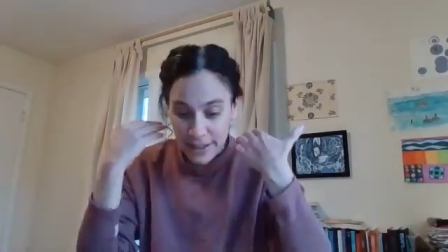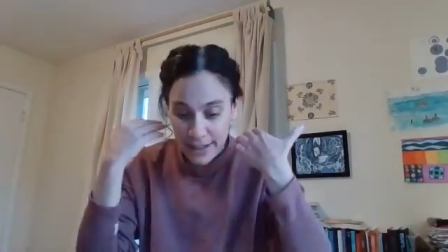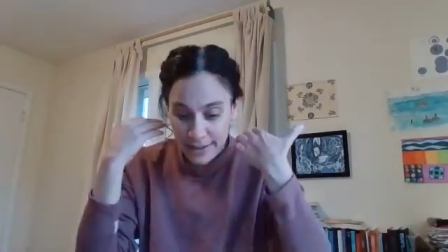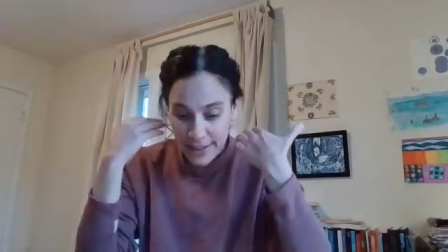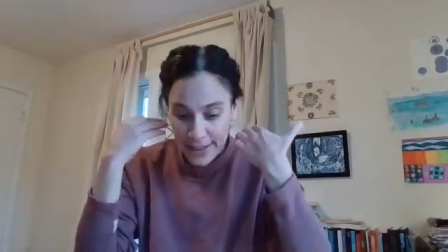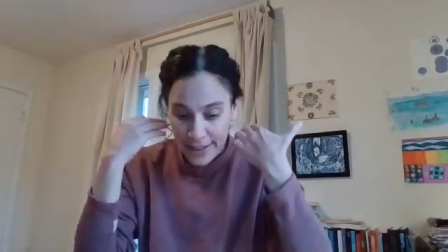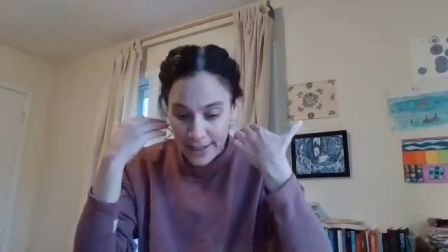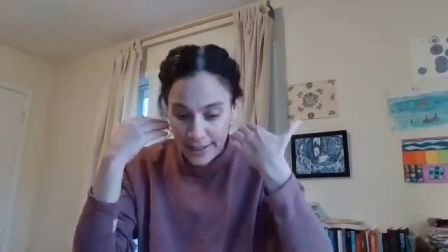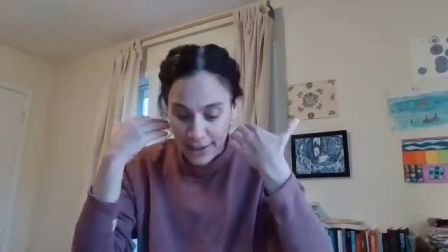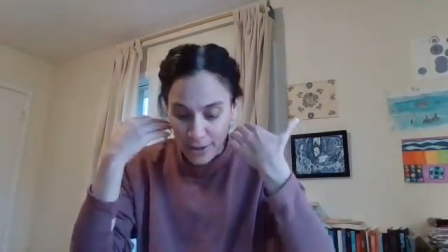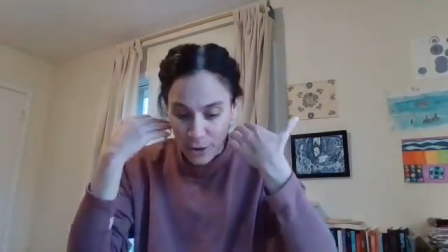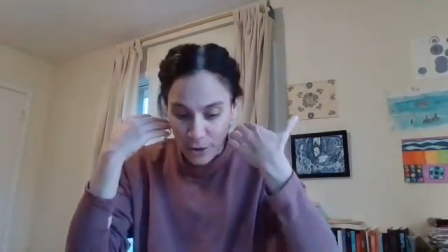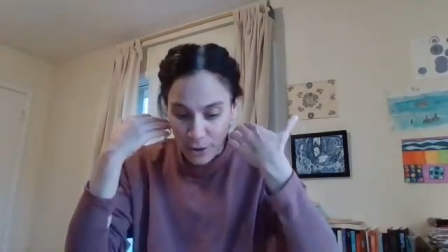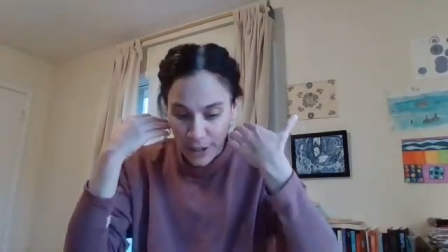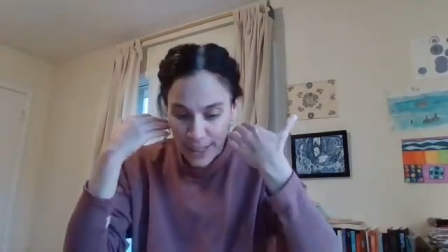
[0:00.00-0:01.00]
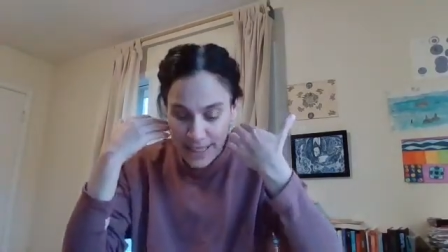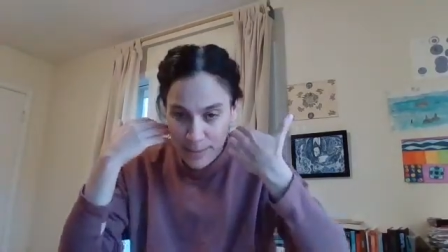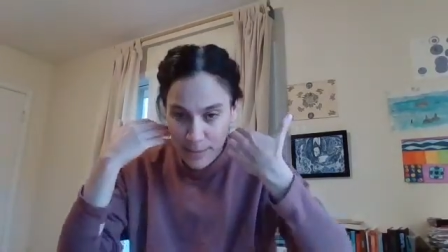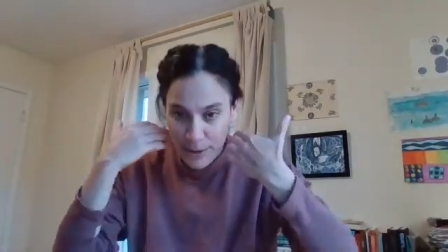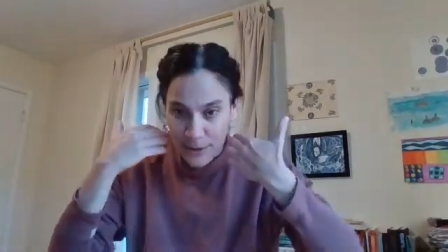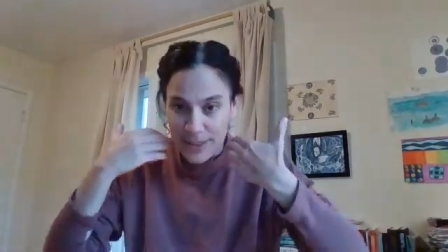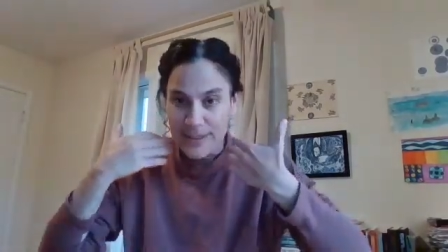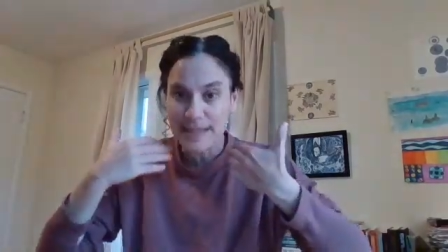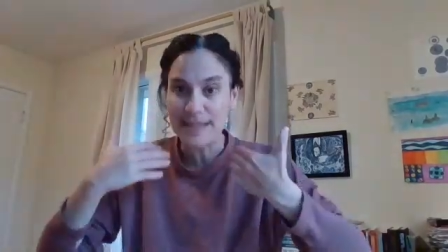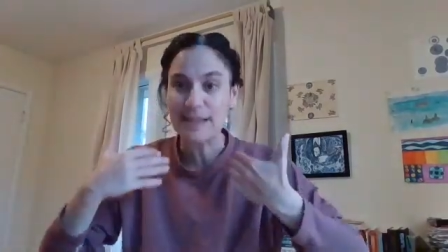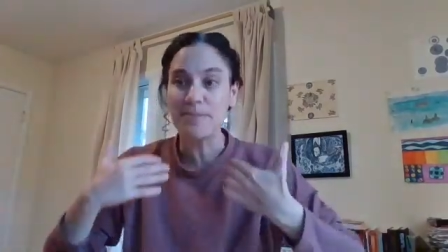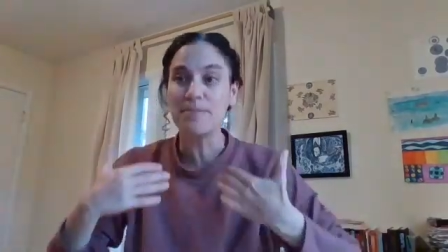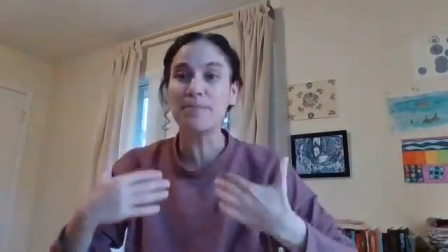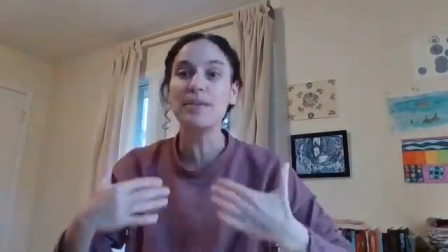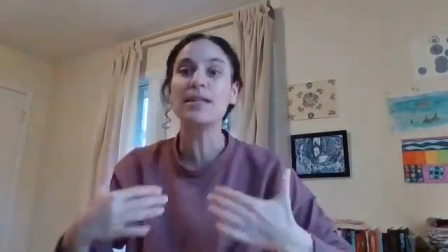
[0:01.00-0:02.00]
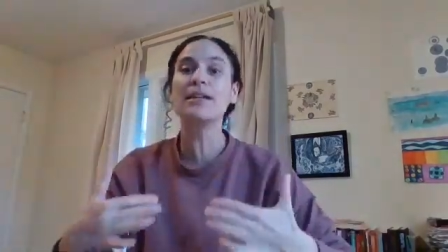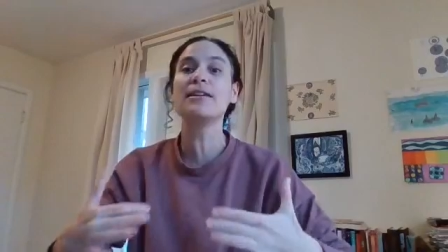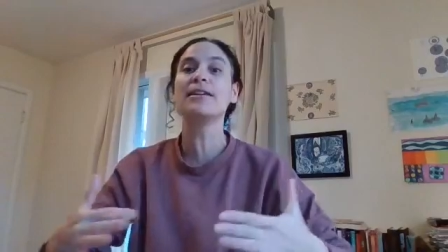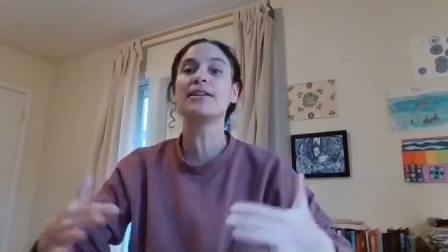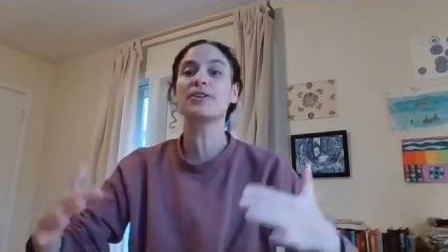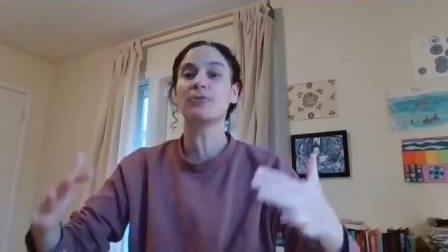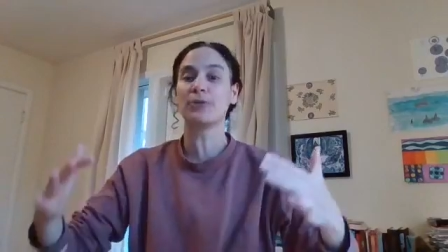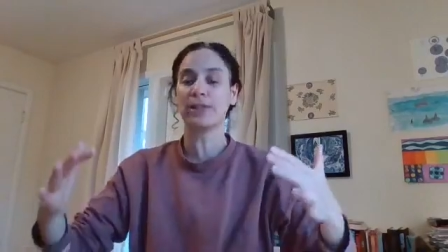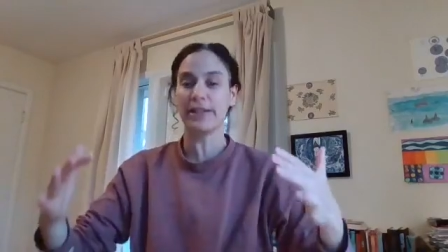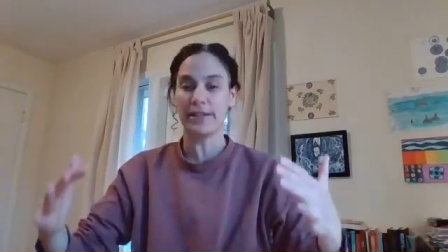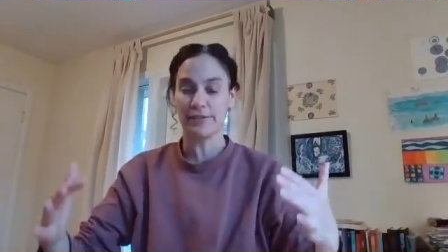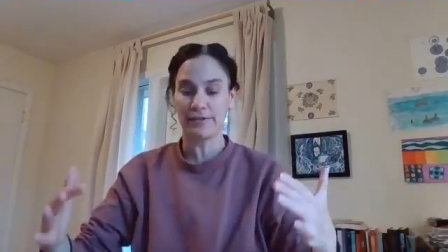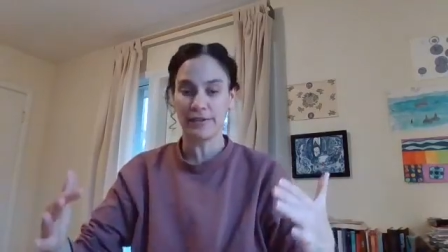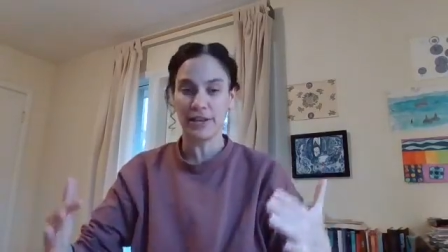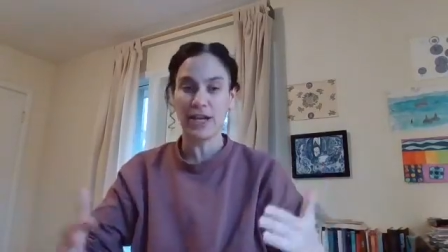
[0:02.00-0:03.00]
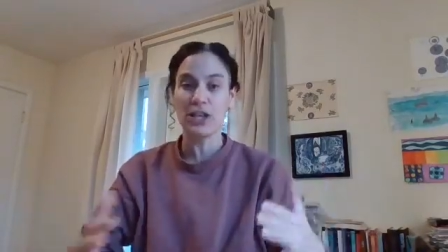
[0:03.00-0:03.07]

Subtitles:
they experience immediate relief.